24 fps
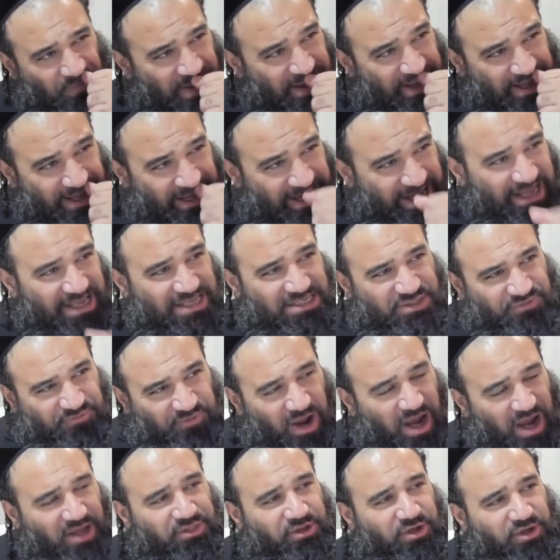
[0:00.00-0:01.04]
His
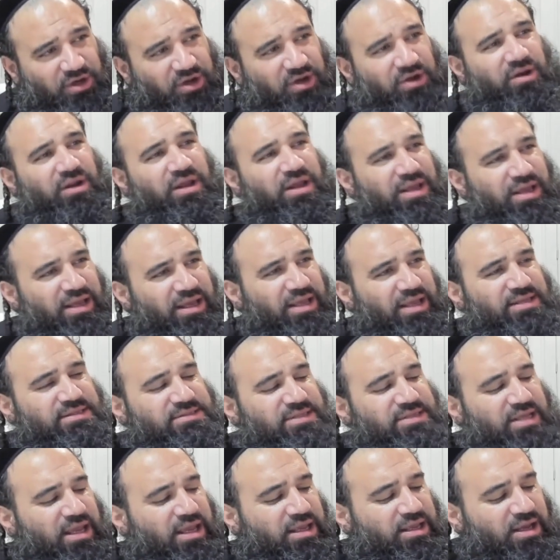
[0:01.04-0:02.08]
father
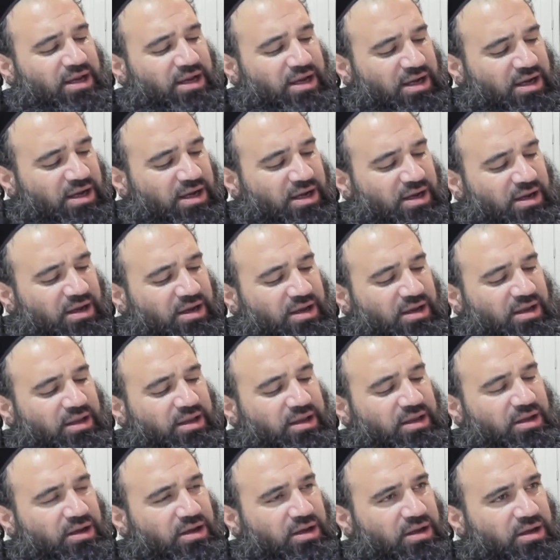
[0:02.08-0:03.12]
is
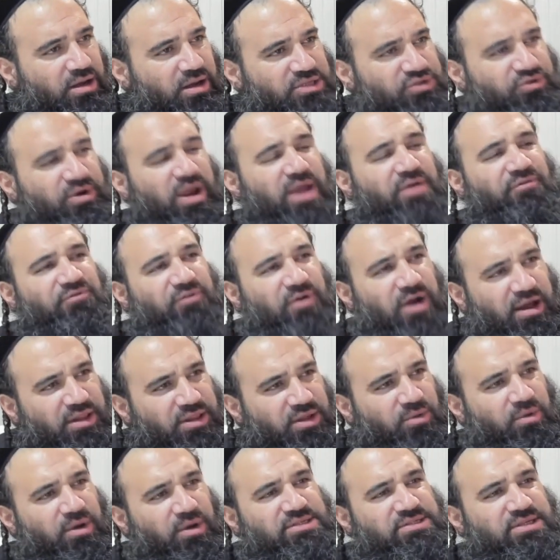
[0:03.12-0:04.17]
a his
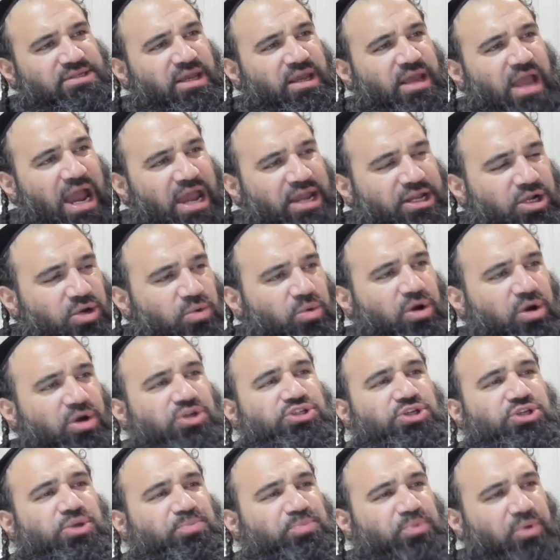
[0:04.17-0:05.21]
grandfather was an idol
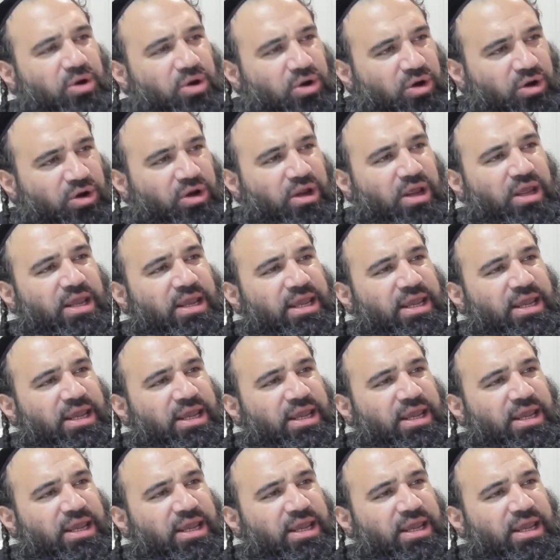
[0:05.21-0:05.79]
worshiper.